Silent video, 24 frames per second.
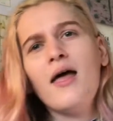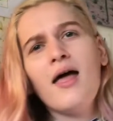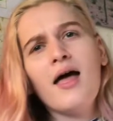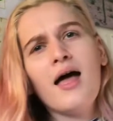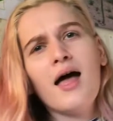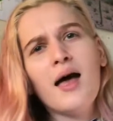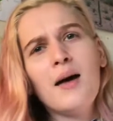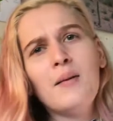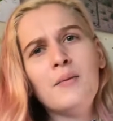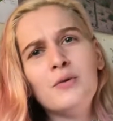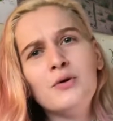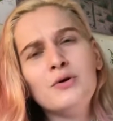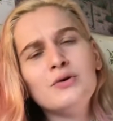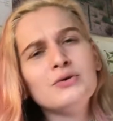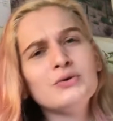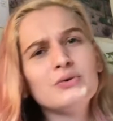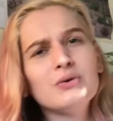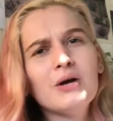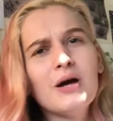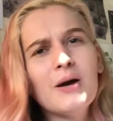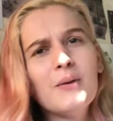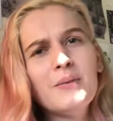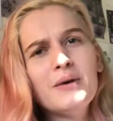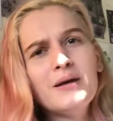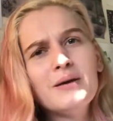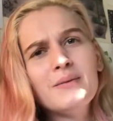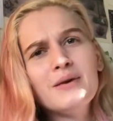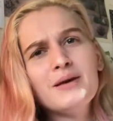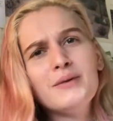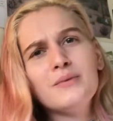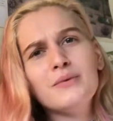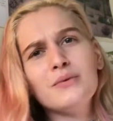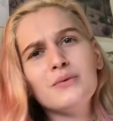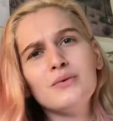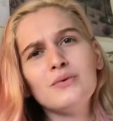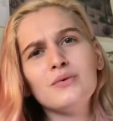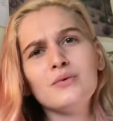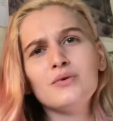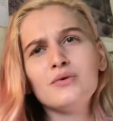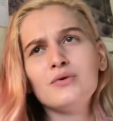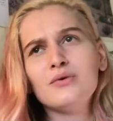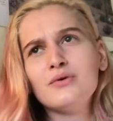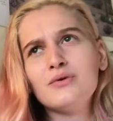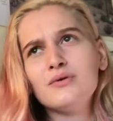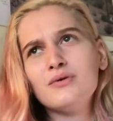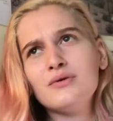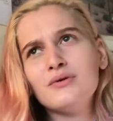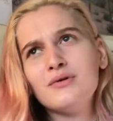I'm not sure how many people
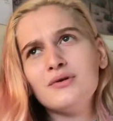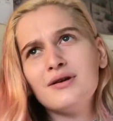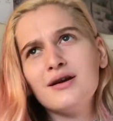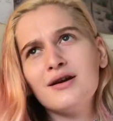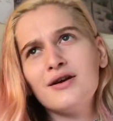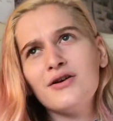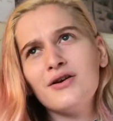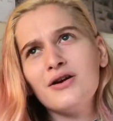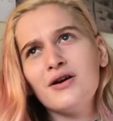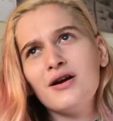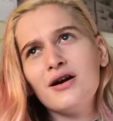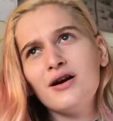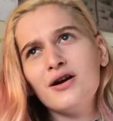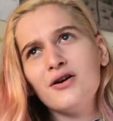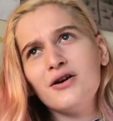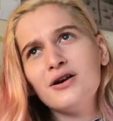are